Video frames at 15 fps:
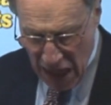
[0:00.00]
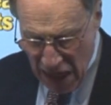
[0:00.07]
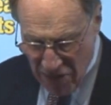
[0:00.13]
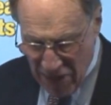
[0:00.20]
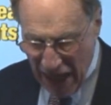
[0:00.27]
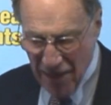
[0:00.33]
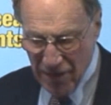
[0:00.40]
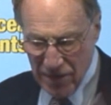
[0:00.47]

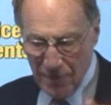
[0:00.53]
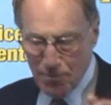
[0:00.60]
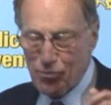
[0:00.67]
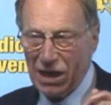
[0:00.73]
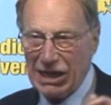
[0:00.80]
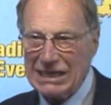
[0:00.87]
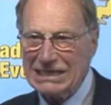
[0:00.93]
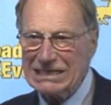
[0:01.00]
that the
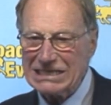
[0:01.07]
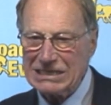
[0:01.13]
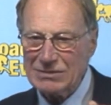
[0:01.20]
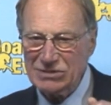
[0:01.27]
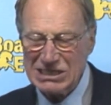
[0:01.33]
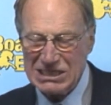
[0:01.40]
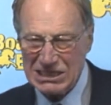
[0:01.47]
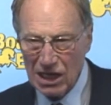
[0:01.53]
police
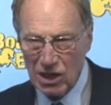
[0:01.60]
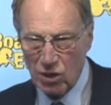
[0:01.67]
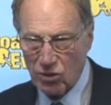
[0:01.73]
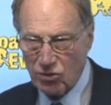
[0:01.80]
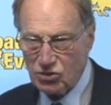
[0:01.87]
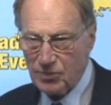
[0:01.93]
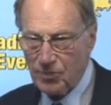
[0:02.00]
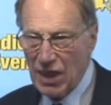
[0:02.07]

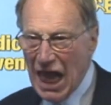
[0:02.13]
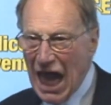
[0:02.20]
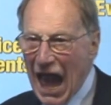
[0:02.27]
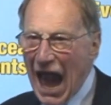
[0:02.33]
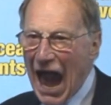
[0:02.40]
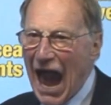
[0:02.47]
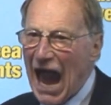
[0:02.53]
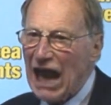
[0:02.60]
themselves
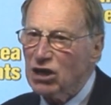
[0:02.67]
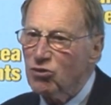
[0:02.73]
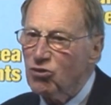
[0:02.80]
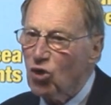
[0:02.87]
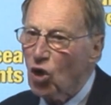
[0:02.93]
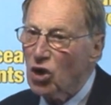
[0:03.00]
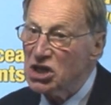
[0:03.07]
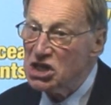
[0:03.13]
had
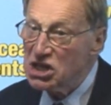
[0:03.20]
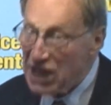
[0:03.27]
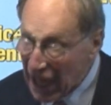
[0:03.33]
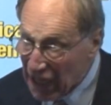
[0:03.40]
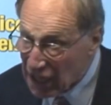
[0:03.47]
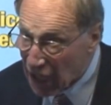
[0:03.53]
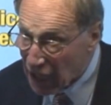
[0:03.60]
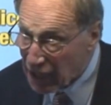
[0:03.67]
for
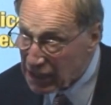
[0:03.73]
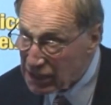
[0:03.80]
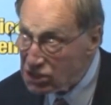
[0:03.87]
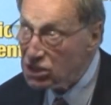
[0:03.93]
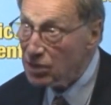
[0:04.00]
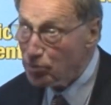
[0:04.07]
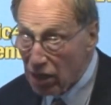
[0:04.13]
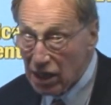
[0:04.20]
decades, ever